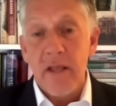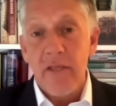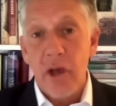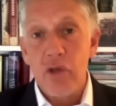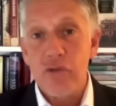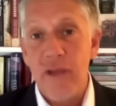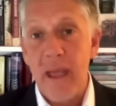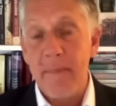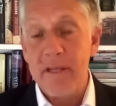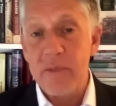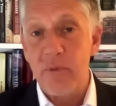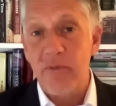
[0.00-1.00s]
Those
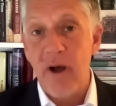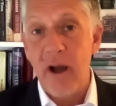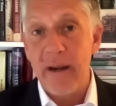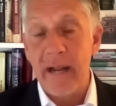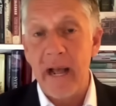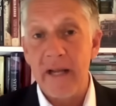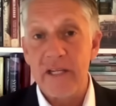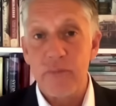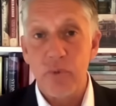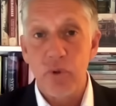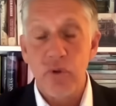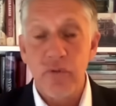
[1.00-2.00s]
families will find it hard to
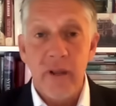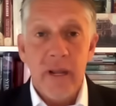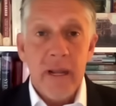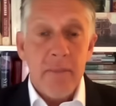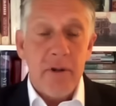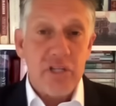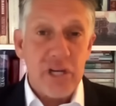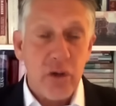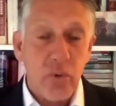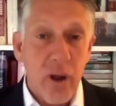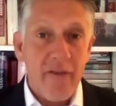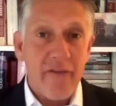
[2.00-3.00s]
move. But
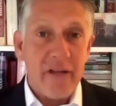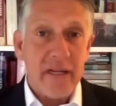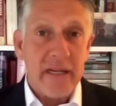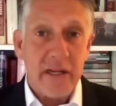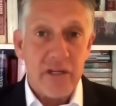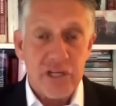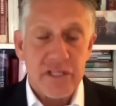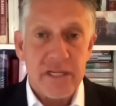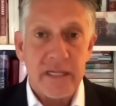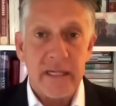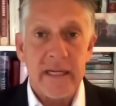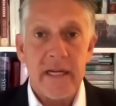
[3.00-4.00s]
geographically,
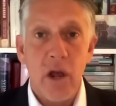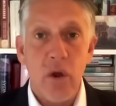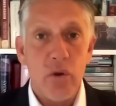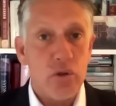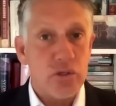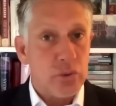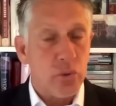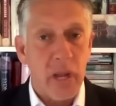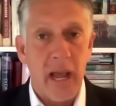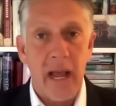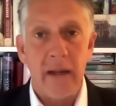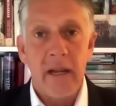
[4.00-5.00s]
logistically, no, you still
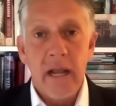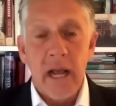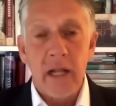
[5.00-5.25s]
can't.